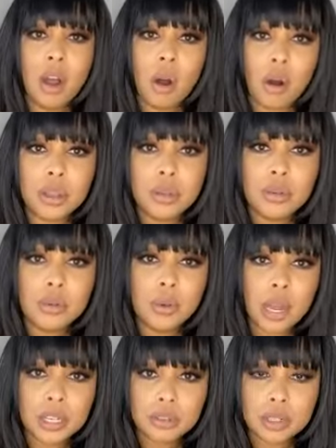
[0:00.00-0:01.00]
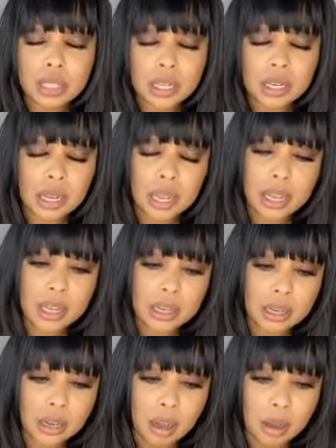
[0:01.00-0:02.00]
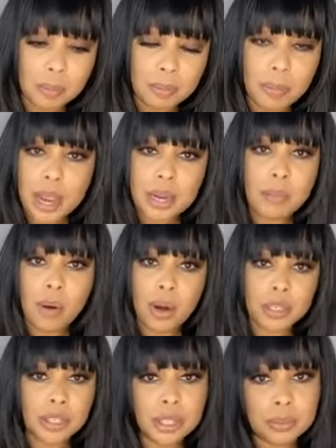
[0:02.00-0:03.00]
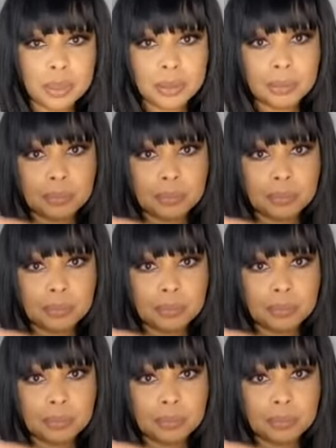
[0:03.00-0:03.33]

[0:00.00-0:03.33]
Are you interested in any partnerships?